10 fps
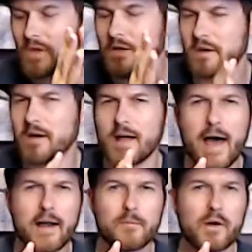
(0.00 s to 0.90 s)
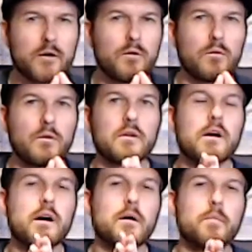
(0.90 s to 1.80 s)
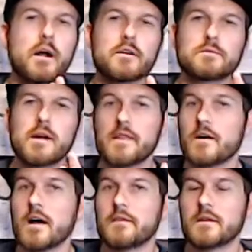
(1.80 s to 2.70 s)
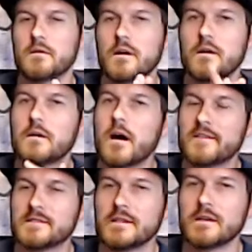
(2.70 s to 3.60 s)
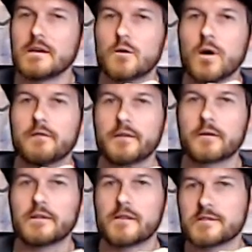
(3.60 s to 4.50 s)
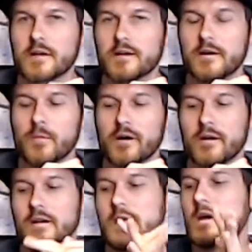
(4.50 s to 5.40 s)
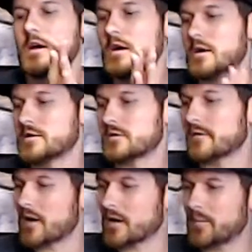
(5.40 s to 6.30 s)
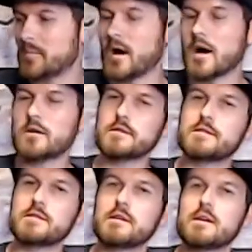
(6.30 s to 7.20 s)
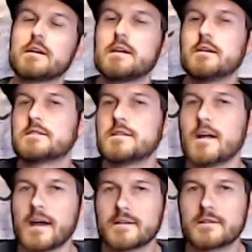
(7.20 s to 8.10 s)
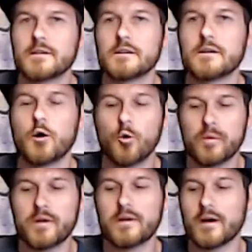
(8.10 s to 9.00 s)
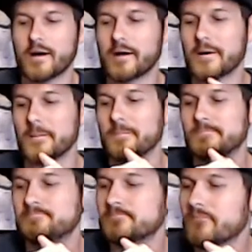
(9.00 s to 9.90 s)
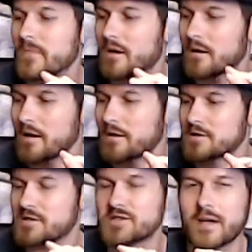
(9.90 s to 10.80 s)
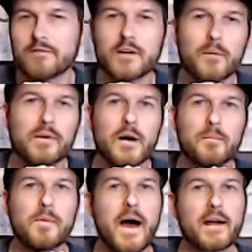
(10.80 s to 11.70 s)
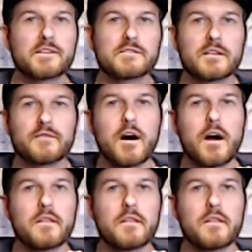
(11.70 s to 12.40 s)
then kind of added my own bottles, what I thought that I see quite frequently on the secondary market. So I've got a couple bottles here tonight to open. Kind of just saved up a couple packages that I've got in